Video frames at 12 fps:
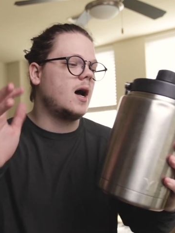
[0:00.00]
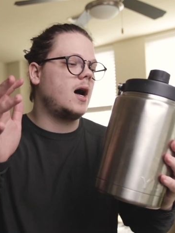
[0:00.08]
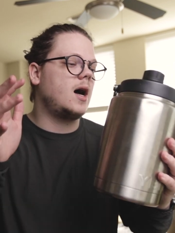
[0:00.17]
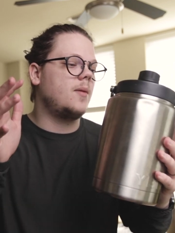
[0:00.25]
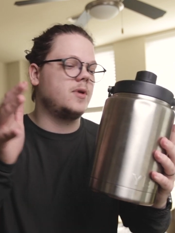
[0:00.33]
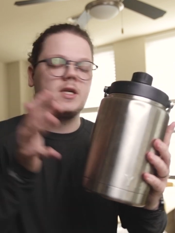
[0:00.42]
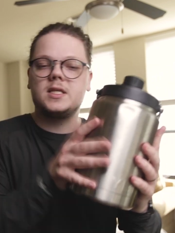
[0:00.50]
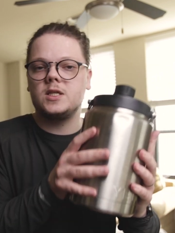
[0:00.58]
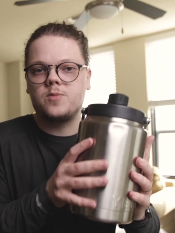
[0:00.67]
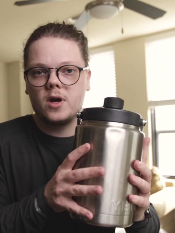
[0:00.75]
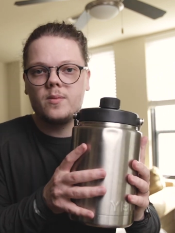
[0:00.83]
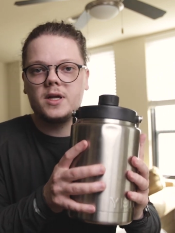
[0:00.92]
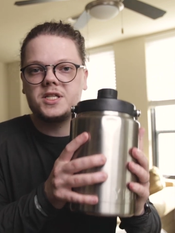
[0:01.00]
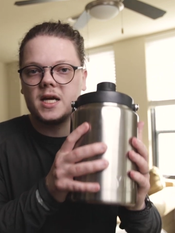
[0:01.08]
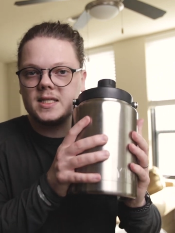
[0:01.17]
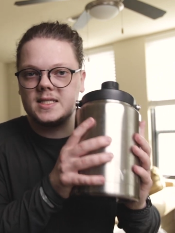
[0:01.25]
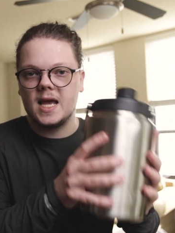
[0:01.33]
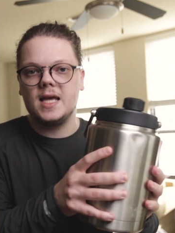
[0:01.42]
but this is pretty much
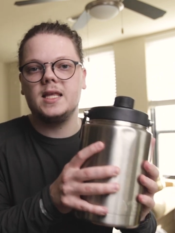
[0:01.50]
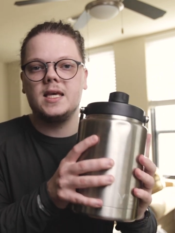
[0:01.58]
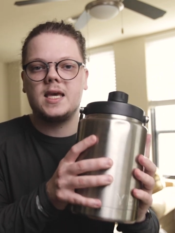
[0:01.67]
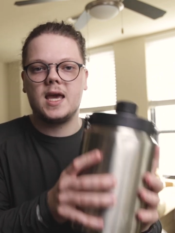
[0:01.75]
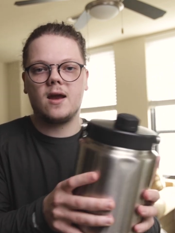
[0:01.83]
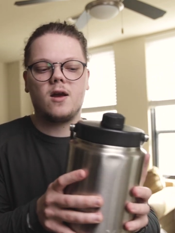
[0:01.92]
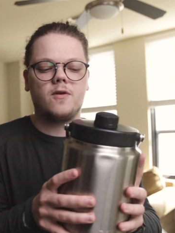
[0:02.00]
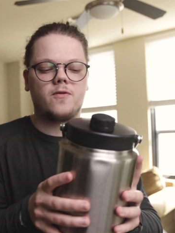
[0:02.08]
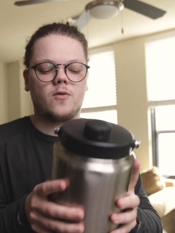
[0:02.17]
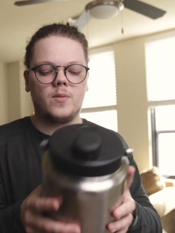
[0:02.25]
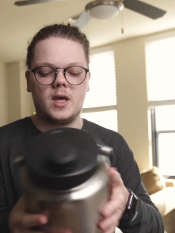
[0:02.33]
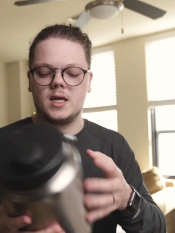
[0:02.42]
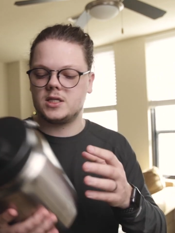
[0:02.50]
a daily carry for me.